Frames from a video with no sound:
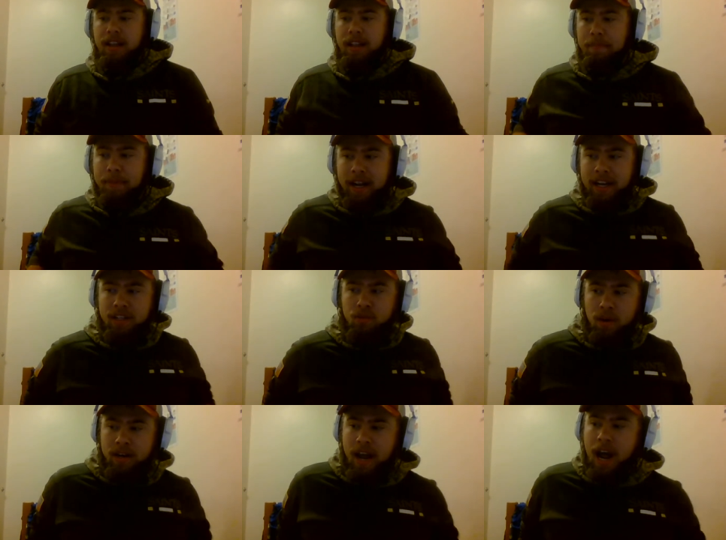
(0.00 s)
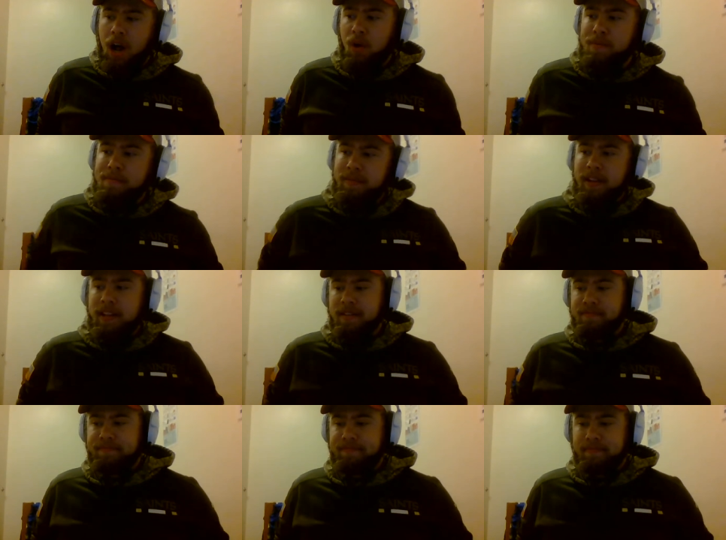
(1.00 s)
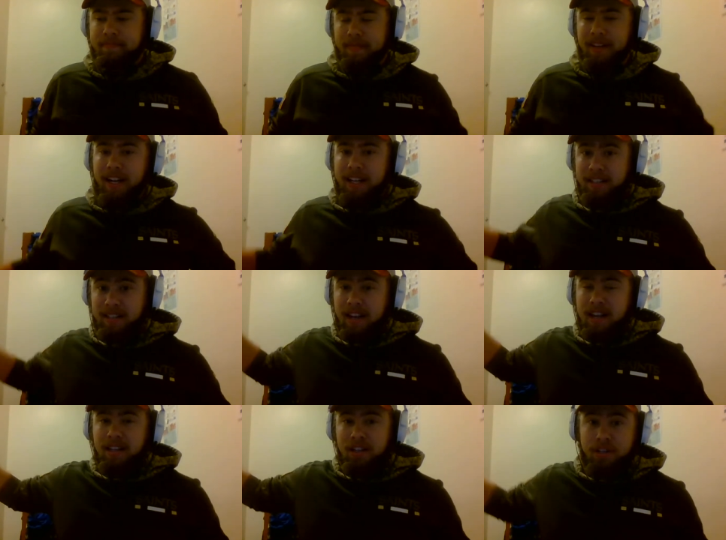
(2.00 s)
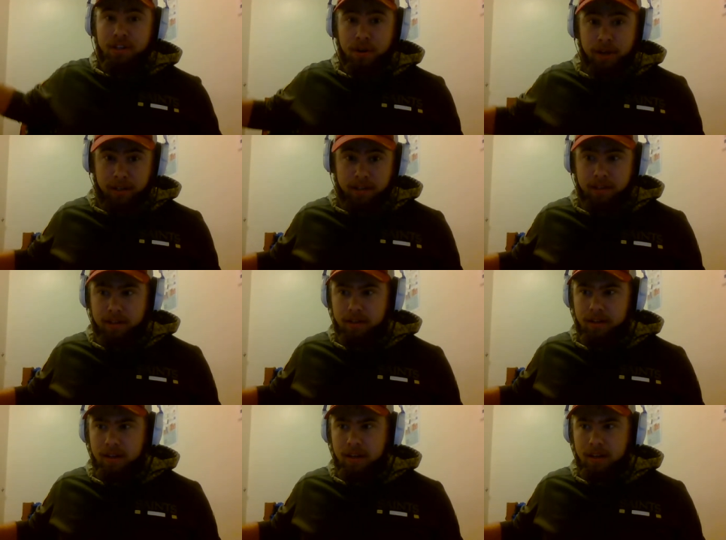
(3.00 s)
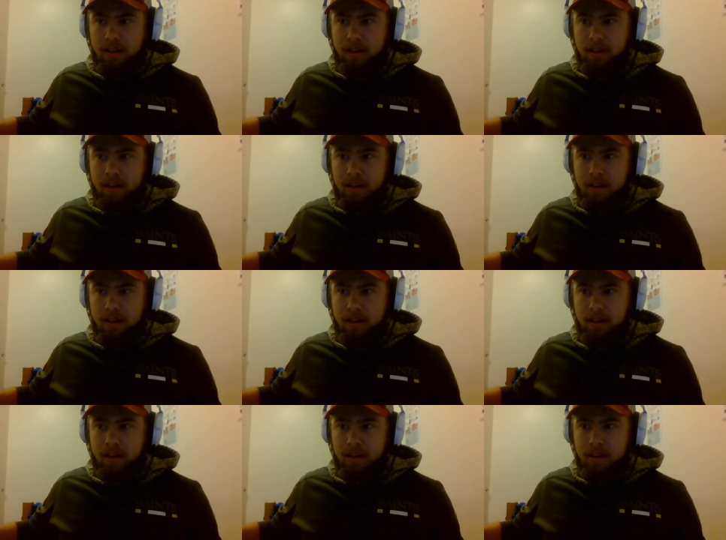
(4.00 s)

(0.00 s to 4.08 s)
The biggest one now is the students